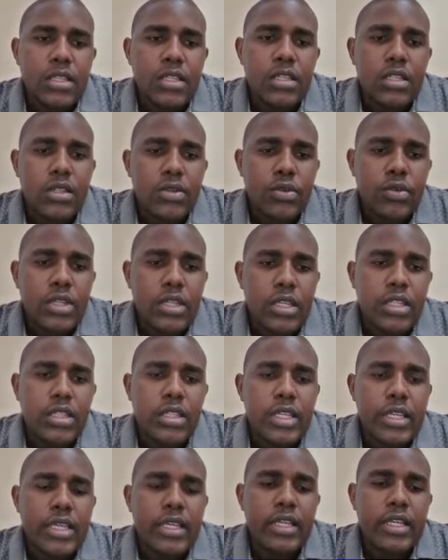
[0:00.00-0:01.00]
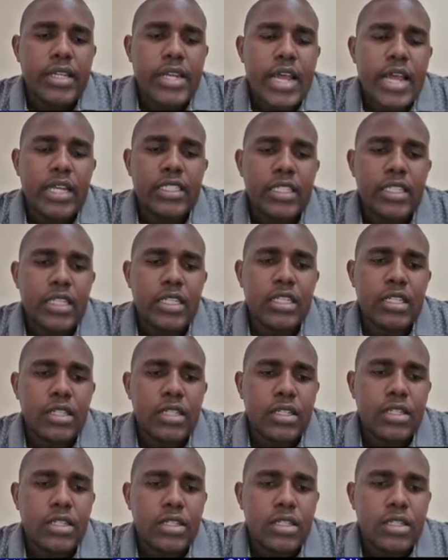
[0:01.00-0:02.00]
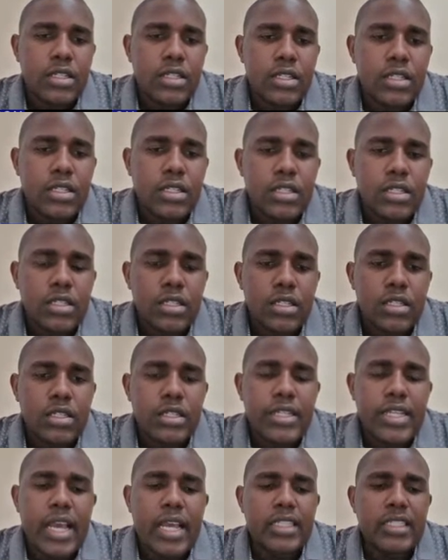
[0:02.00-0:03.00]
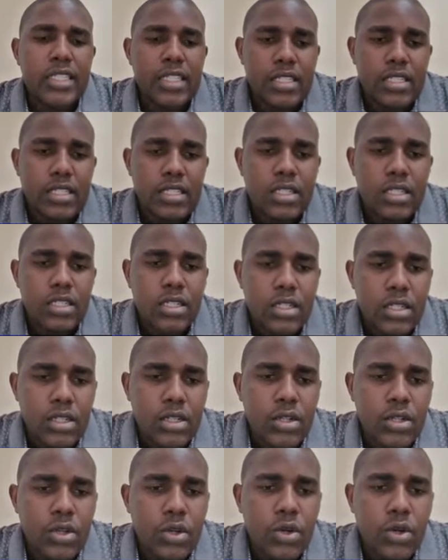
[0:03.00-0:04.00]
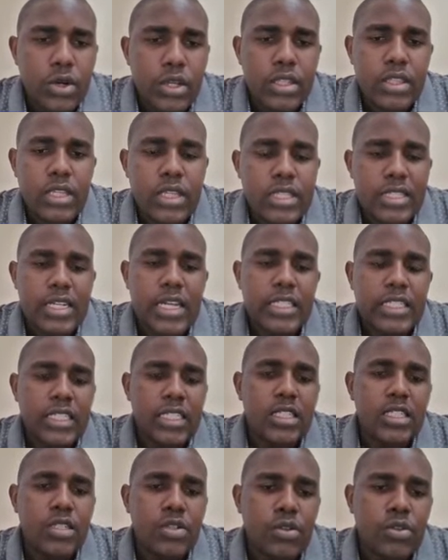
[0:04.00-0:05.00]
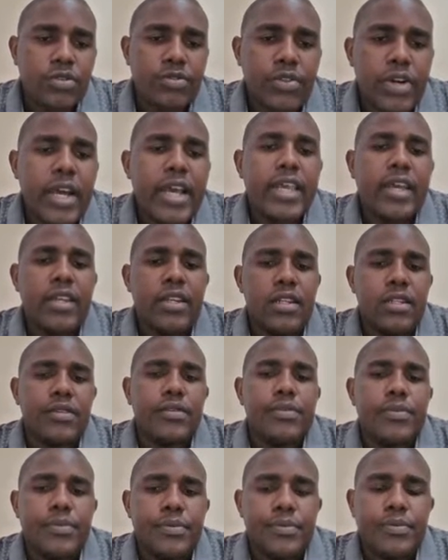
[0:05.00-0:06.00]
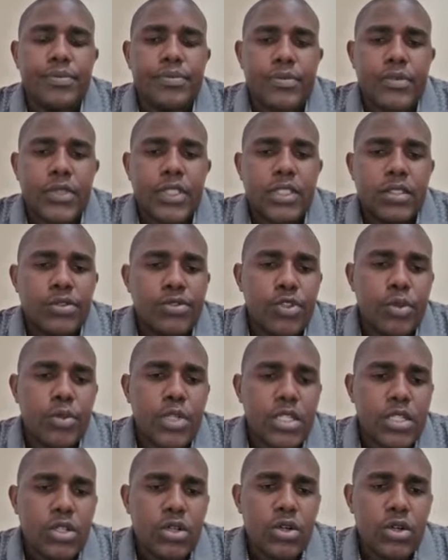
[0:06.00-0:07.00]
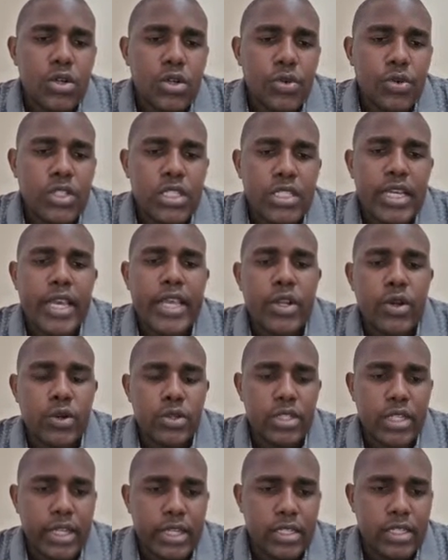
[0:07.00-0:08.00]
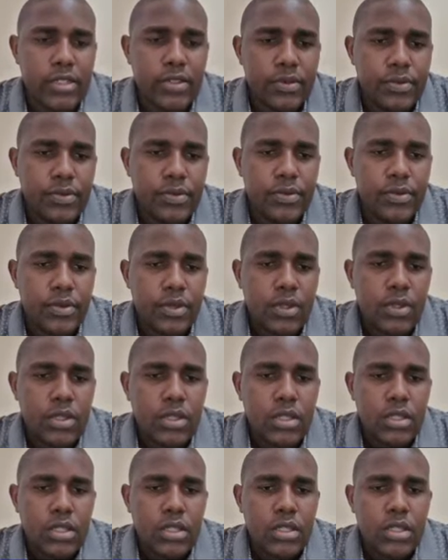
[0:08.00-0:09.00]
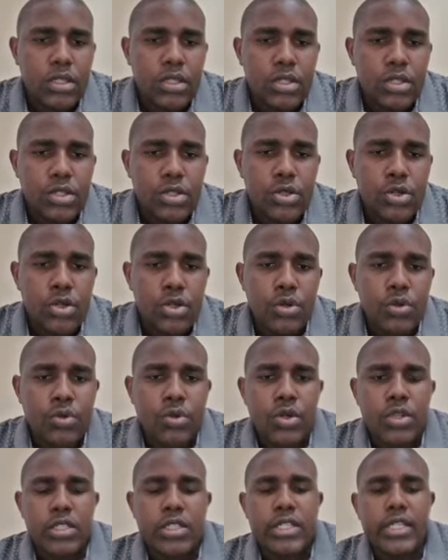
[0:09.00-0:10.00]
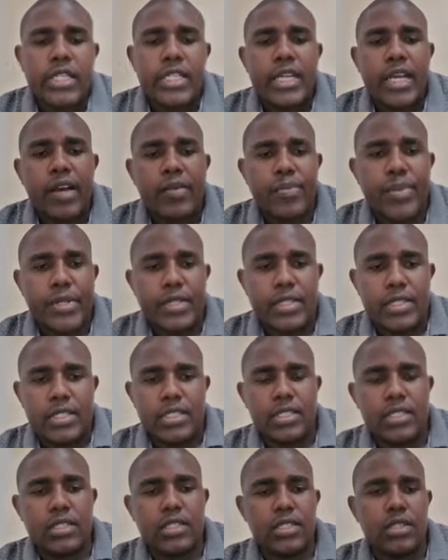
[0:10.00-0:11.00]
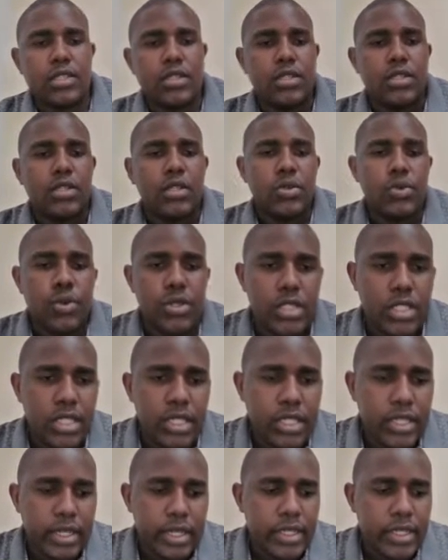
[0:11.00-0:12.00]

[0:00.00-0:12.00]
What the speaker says: in the reduction reactions or in the extractions of iron from its ore, which is iron oxide. So what really happens? We see that